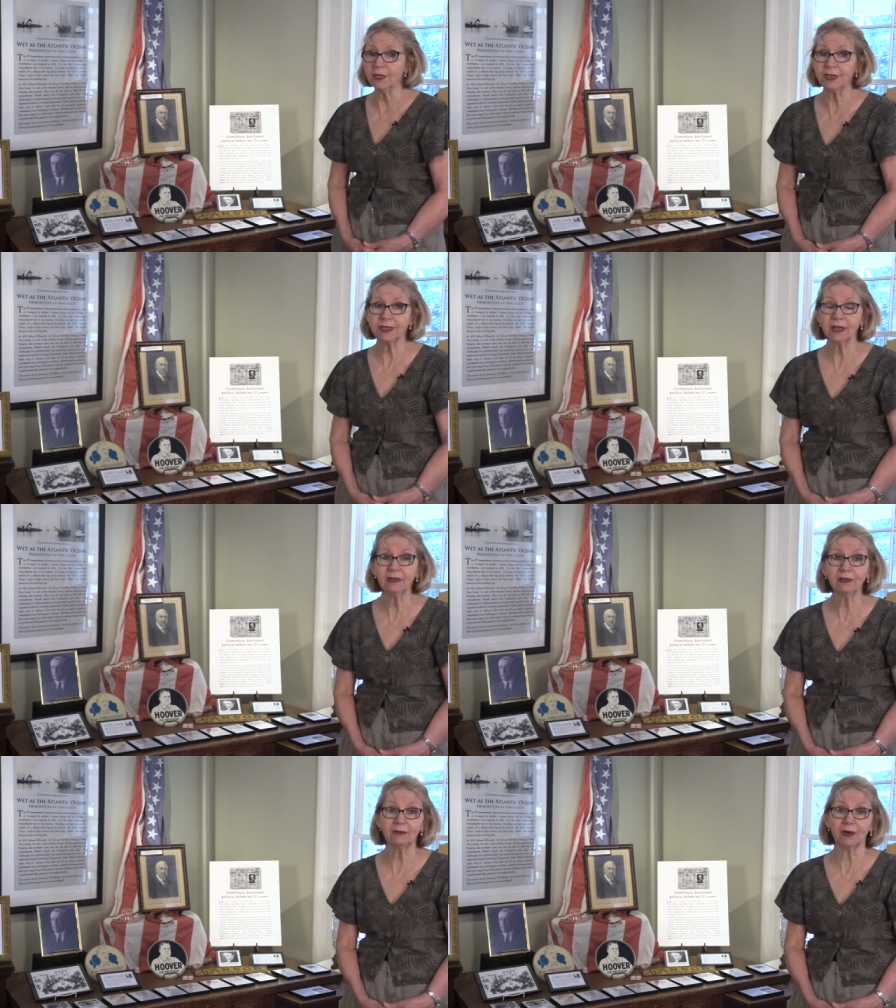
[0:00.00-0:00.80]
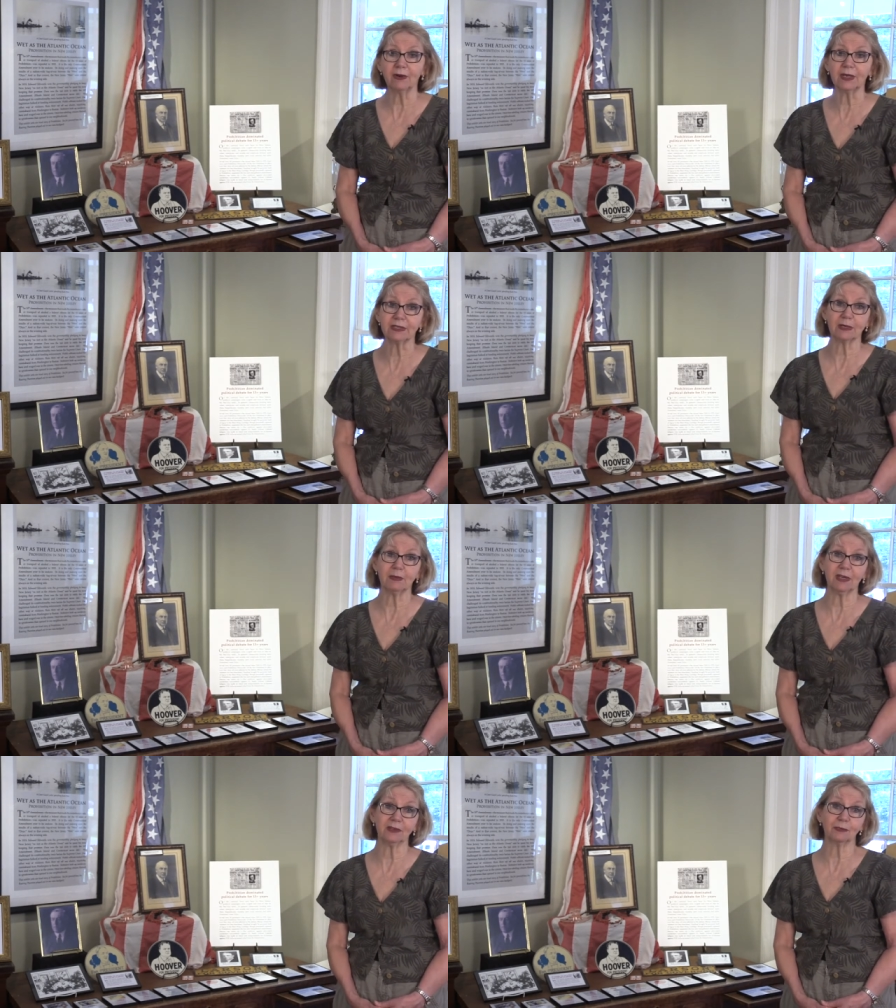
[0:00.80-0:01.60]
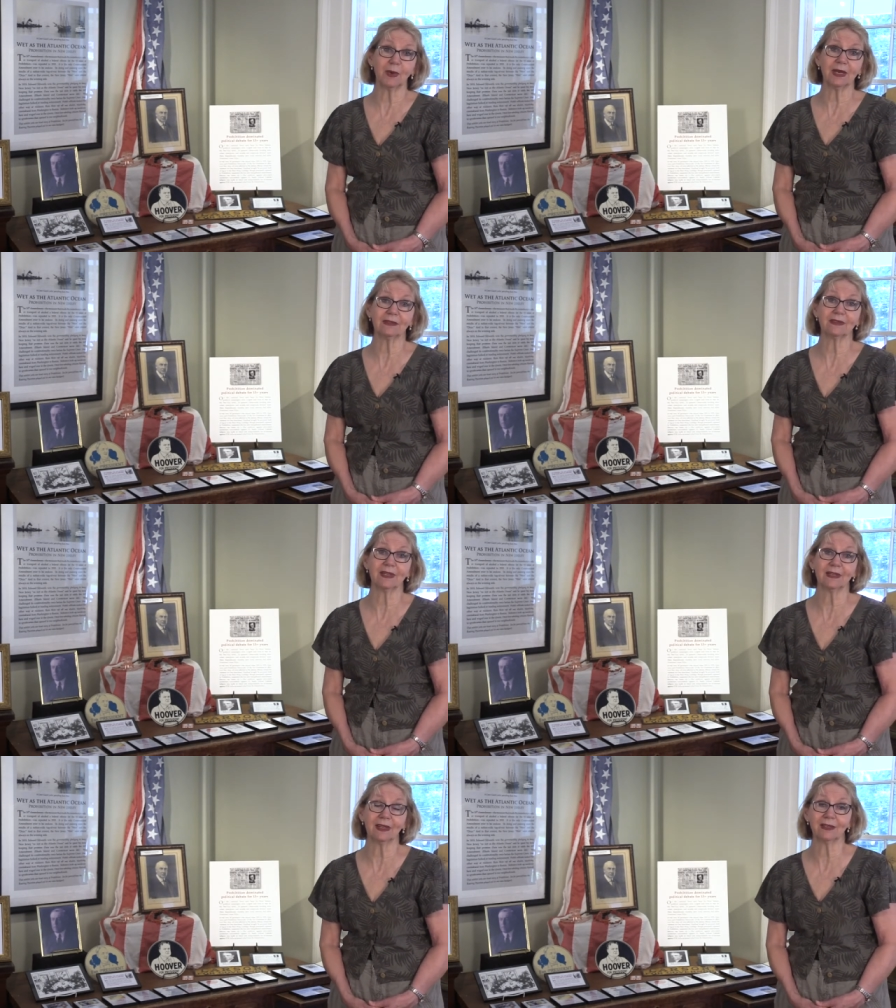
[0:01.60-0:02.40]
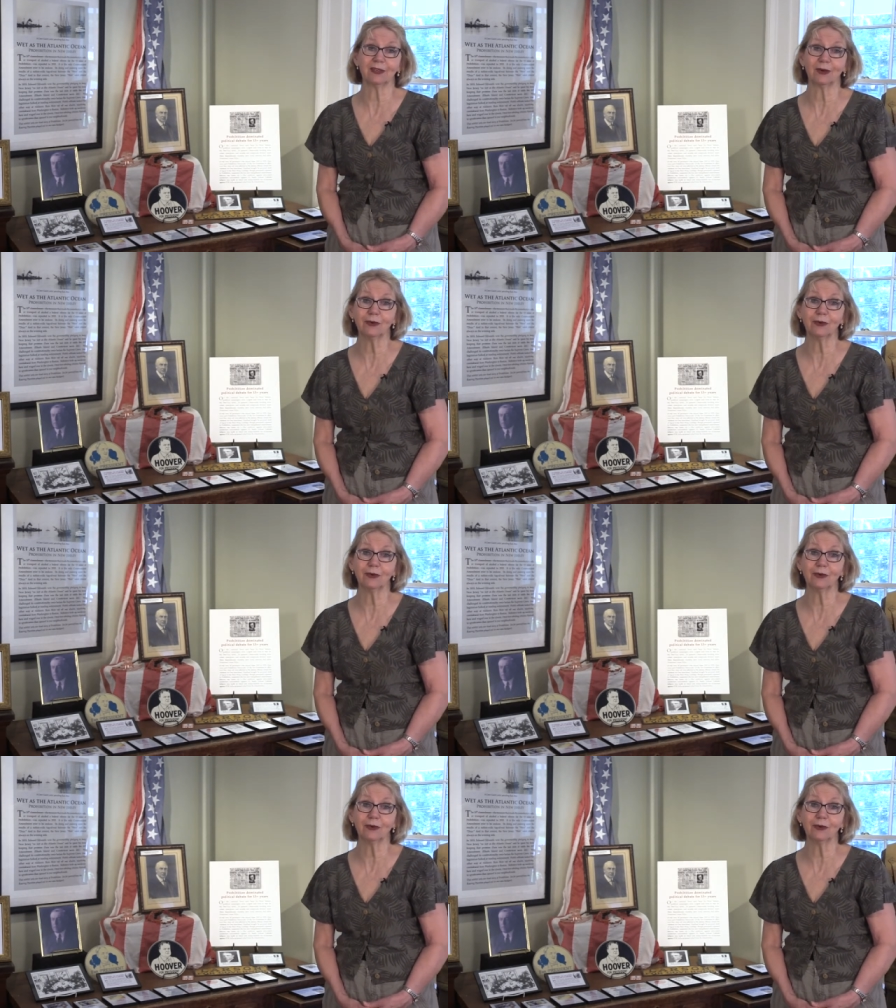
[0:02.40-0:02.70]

The title of our exhibit is Wet as the Atlantic